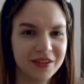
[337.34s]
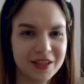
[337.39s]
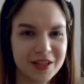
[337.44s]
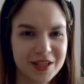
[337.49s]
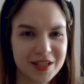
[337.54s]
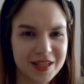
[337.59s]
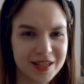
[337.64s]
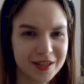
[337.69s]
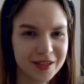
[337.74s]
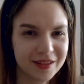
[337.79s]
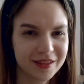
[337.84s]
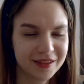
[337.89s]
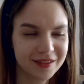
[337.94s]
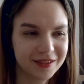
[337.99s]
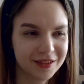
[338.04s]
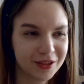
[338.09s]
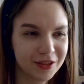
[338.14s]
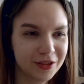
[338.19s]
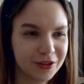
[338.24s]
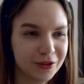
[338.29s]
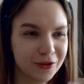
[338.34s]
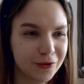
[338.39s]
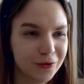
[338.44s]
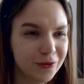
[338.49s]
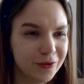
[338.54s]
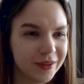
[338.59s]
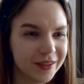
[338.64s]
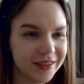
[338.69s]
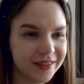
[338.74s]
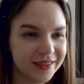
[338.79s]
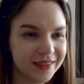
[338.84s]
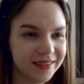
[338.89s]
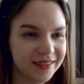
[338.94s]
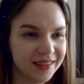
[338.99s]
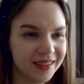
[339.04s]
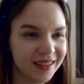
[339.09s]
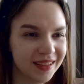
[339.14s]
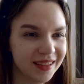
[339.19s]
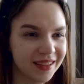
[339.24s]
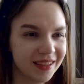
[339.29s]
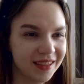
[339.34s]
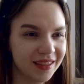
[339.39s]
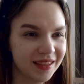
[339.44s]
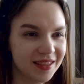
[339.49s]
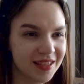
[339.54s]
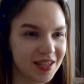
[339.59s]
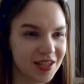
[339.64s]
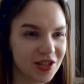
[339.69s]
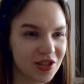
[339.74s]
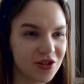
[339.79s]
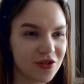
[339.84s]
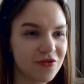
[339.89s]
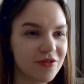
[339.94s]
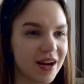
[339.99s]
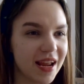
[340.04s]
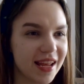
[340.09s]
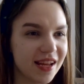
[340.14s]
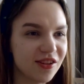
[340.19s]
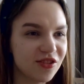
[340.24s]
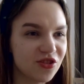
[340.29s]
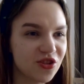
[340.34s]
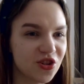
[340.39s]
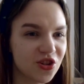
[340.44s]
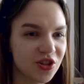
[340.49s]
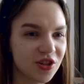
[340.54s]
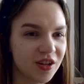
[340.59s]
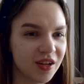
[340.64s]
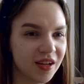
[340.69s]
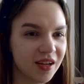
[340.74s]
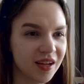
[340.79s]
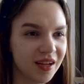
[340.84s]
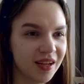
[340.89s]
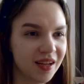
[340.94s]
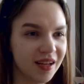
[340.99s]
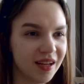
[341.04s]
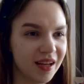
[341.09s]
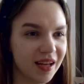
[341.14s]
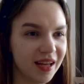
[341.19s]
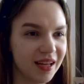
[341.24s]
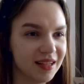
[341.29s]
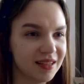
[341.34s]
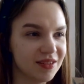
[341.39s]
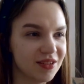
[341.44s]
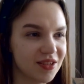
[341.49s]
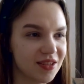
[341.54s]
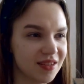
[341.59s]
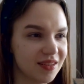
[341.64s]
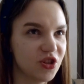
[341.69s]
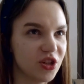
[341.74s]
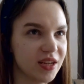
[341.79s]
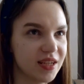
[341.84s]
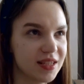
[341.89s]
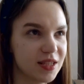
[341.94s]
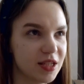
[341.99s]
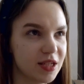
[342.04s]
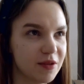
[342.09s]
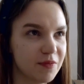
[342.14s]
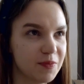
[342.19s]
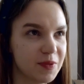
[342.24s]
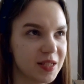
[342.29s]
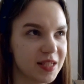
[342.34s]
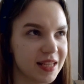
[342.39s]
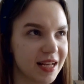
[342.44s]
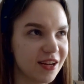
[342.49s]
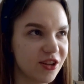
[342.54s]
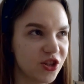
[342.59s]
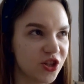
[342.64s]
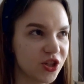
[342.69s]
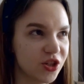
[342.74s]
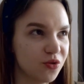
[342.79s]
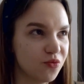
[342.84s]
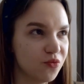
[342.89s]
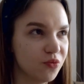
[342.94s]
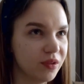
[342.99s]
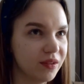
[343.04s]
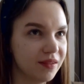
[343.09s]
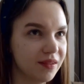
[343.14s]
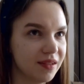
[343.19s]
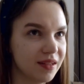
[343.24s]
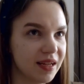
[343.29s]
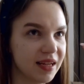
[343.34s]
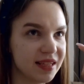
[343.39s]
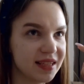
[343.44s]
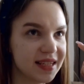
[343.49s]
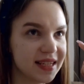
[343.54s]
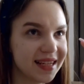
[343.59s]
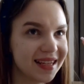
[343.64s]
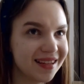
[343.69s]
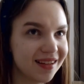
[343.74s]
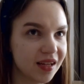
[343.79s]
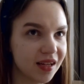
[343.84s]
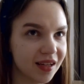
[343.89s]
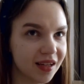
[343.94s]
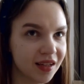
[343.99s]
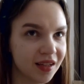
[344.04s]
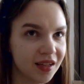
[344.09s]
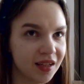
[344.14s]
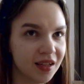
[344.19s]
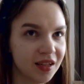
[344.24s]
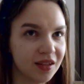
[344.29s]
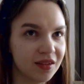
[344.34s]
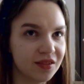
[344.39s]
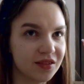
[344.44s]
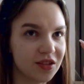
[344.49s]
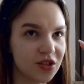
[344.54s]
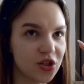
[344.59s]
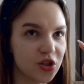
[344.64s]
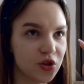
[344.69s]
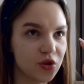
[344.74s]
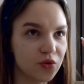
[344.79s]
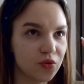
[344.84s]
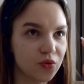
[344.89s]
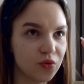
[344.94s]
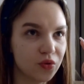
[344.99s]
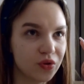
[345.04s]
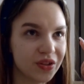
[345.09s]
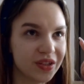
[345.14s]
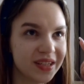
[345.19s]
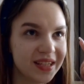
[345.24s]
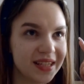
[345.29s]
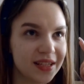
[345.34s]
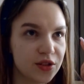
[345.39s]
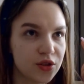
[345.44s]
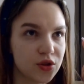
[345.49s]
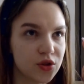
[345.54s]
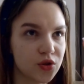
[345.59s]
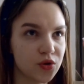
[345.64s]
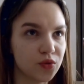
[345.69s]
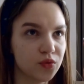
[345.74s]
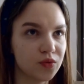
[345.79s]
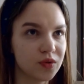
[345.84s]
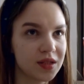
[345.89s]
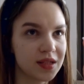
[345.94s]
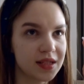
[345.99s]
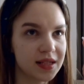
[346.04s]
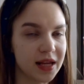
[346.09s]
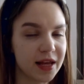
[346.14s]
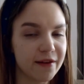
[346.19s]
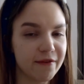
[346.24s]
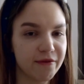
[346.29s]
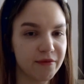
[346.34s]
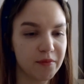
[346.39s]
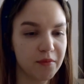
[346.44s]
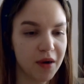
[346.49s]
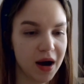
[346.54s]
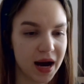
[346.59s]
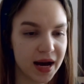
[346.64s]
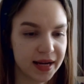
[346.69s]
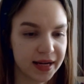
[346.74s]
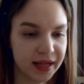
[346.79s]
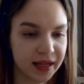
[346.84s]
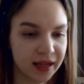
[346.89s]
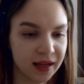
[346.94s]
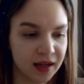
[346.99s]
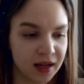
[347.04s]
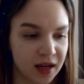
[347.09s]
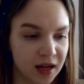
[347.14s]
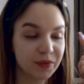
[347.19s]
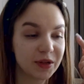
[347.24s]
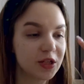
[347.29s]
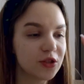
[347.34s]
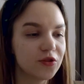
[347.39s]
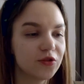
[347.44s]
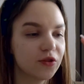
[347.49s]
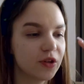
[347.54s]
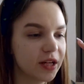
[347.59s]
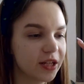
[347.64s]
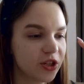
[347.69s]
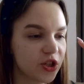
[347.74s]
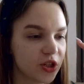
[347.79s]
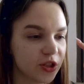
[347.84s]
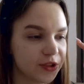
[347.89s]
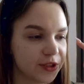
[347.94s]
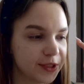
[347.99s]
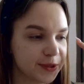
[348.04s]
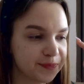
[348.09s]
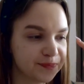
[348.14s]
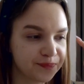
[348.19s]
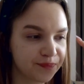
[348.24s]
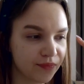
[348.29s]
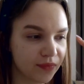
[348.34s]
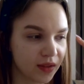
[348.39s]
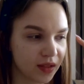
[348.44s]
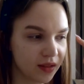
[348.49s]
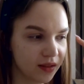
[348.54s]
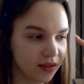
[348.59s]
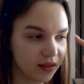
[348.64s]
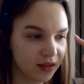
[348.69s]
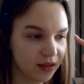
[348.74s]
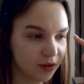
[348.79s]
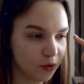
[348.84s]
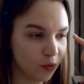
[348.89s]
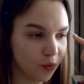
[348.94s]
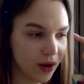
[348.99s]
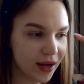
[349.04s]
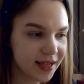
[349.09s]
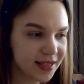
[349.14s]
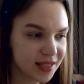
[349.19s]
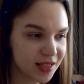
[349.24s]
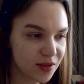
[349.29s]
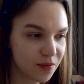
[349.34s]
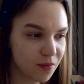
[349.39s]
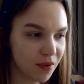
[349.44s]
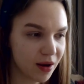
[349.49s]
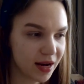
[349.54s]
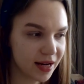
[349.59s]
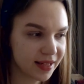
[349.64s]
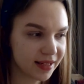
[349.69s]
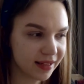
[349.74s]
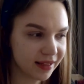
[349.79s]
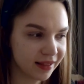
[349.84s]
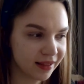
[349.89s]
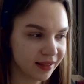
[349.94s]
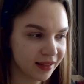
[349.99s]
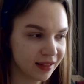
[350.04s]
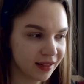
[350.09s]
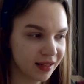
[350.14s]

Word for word: It's cruel, strange, and just obsession with an idea that you need to save money, but you actually waste money.